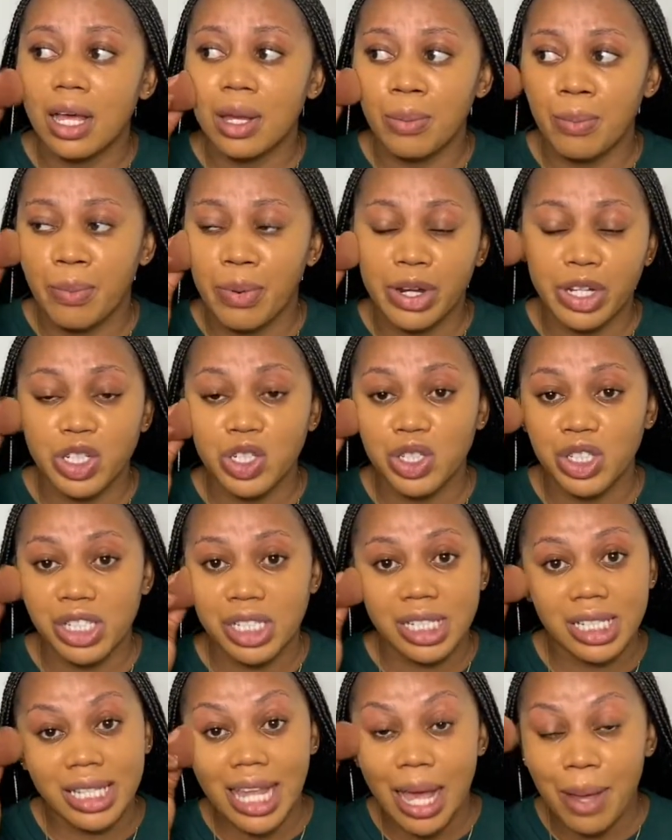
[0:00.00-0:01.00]
precious
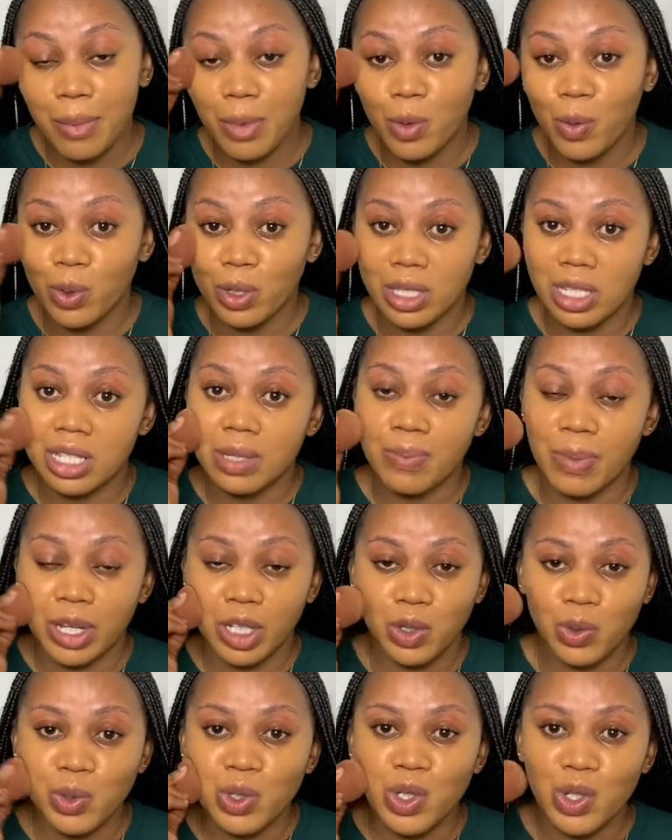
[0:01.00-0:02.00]
time you want to spend
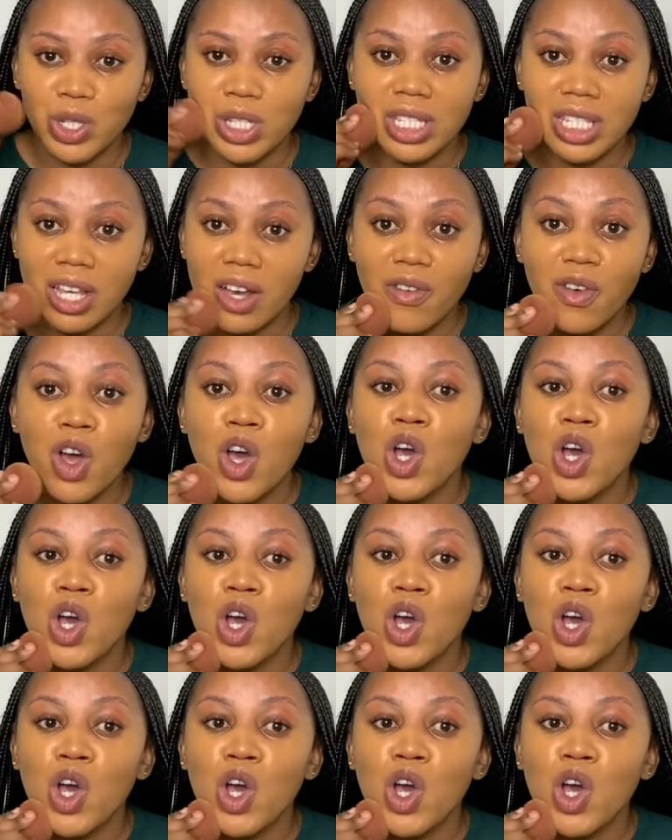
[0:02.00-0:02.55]
with yourself.